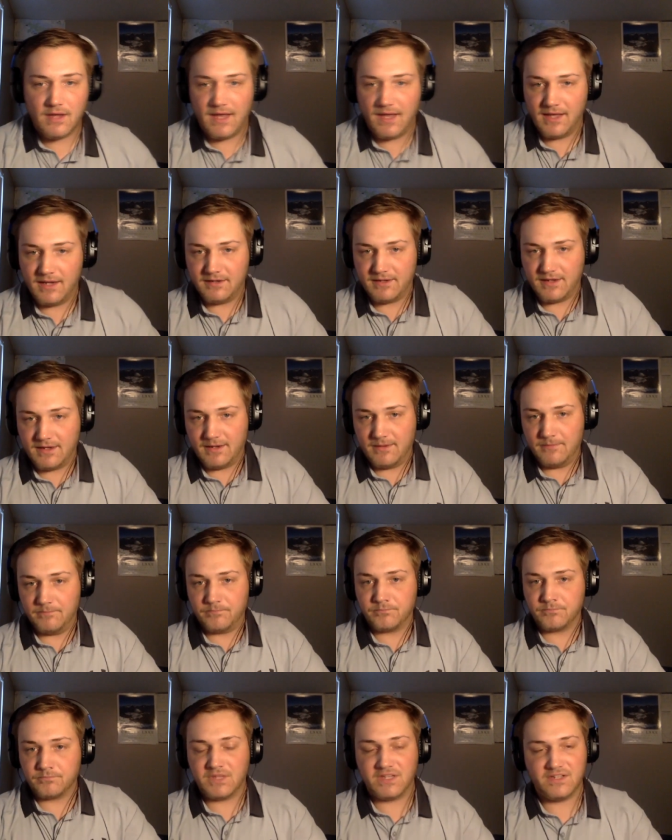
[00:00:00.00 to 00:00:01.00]
And
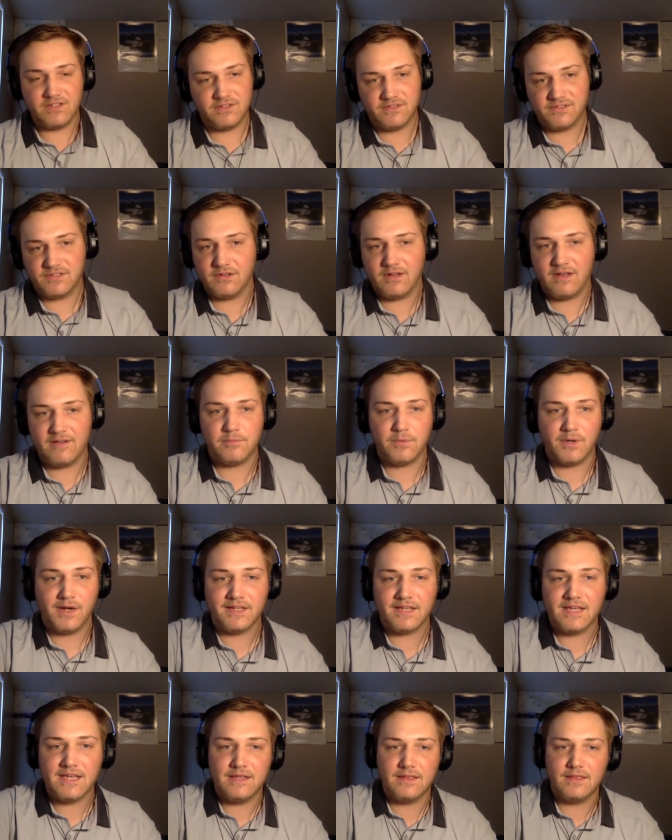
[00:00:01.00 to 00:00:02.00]
they still have
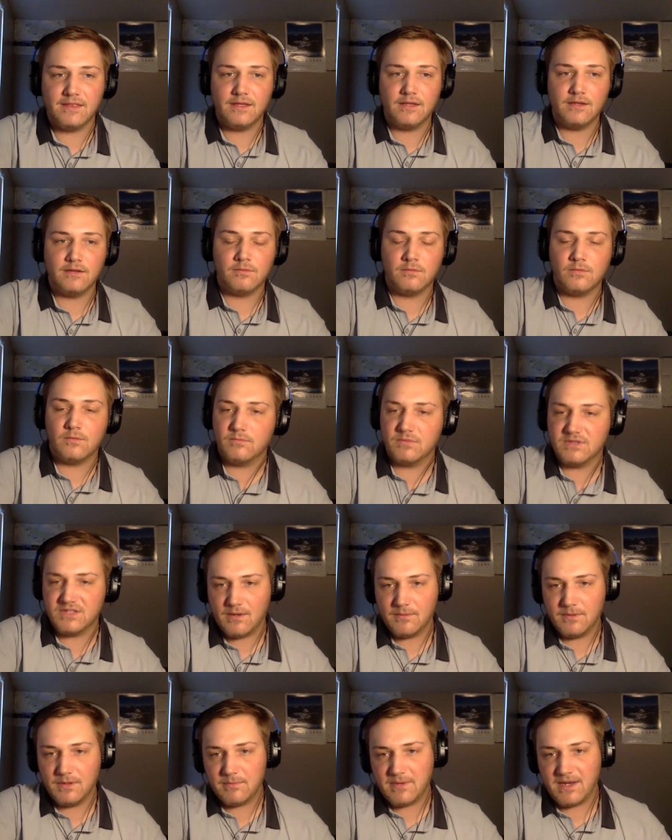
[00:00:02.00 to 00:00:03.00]
Grant Keithy,
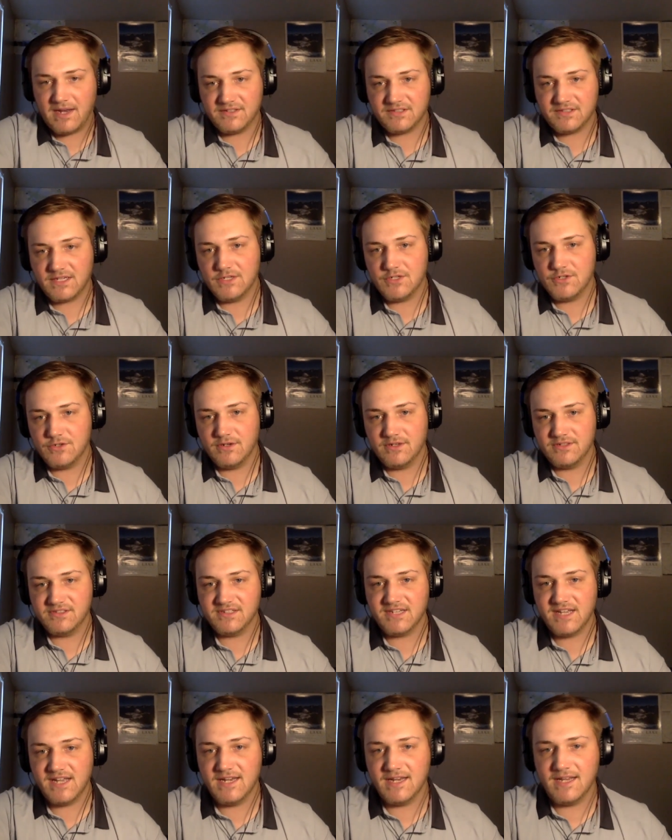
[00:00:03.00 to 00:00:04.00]
dominant pass catcher as a
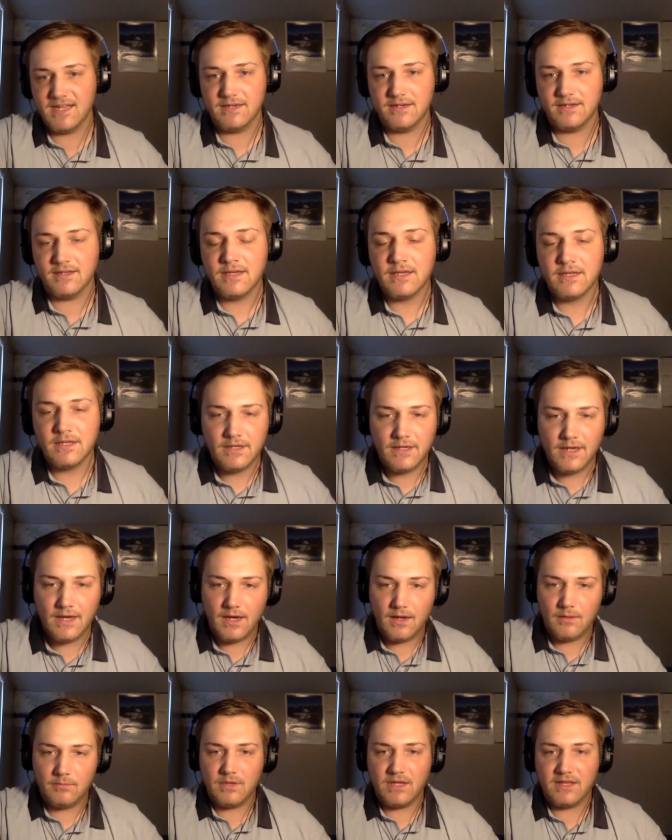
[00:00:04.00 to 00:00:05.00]
tight end.
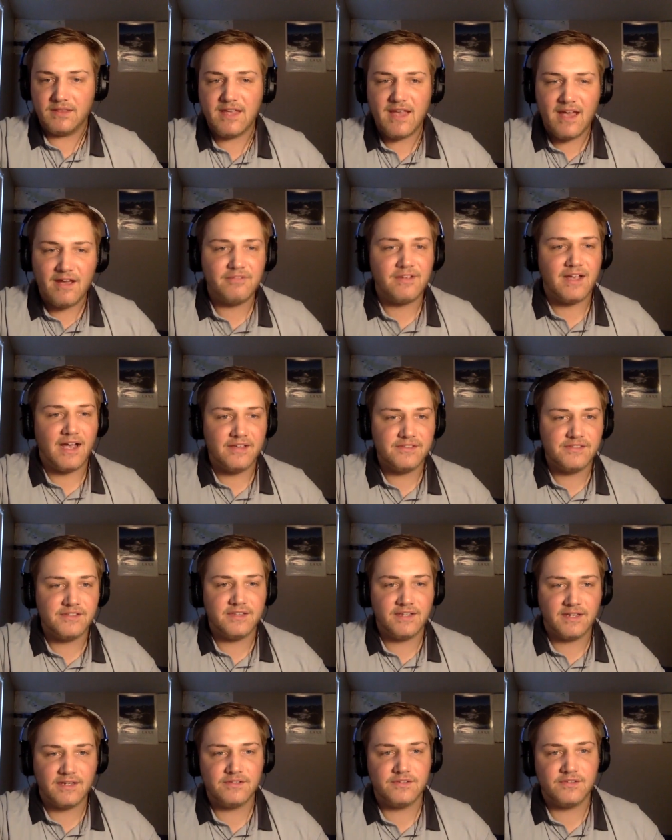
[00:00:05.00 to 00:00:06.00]
And they have guys that
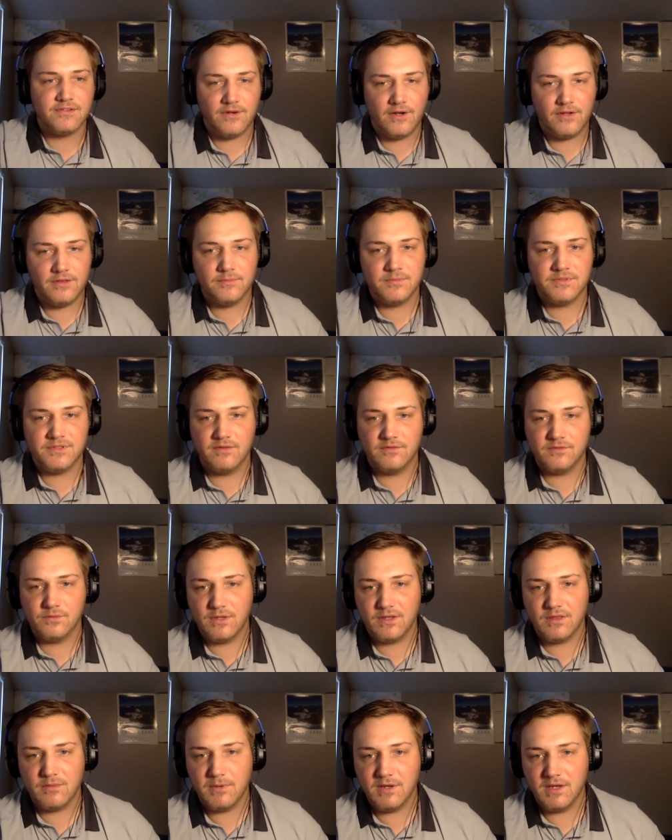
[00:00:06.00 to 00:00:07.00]
they can surround themselves
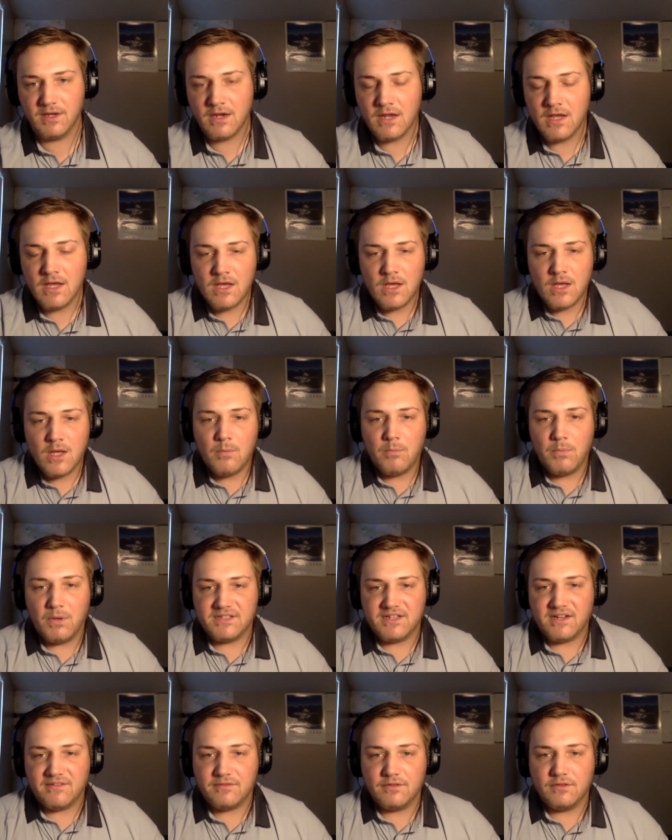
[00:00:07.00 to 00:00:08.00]
with, but
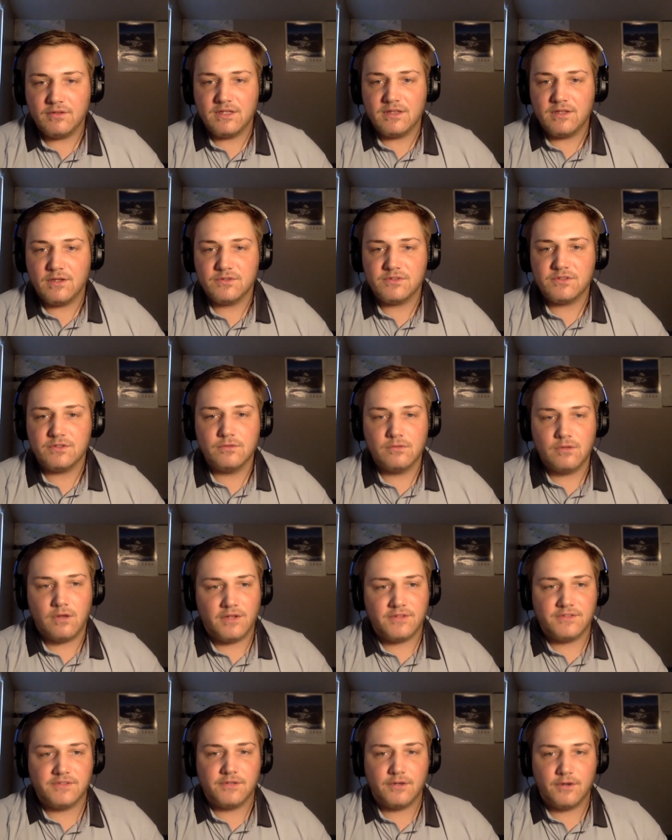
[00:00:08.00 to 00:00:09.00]
definitely those two
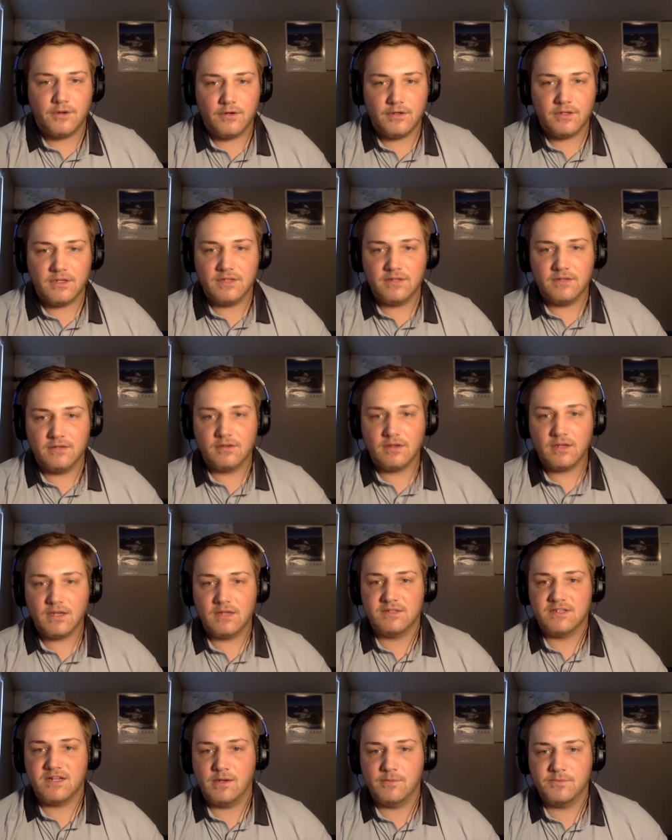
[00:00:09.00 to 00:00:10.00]
losses hurt in
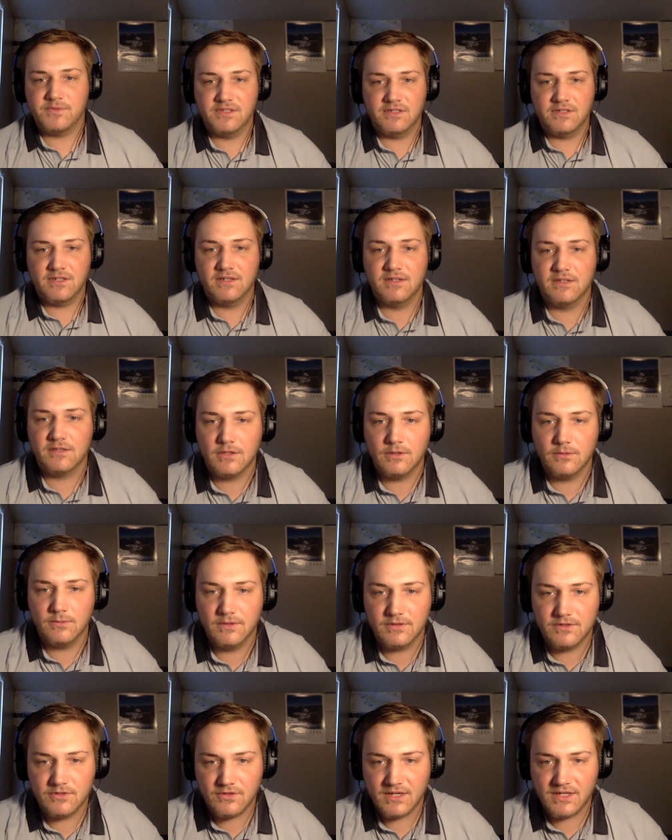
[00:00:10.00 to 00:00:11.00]
Thompson and
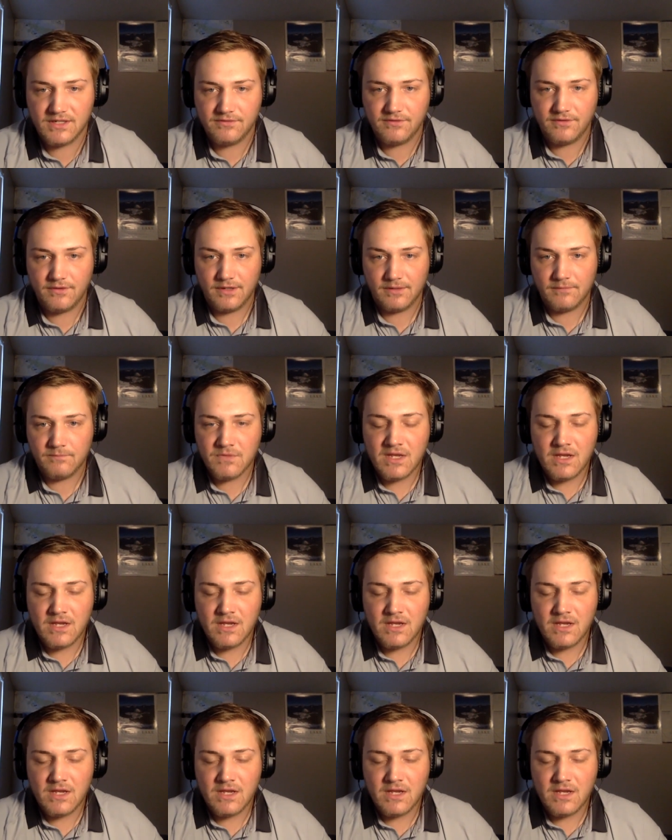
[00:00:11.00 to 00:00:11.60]
Nakua transferring.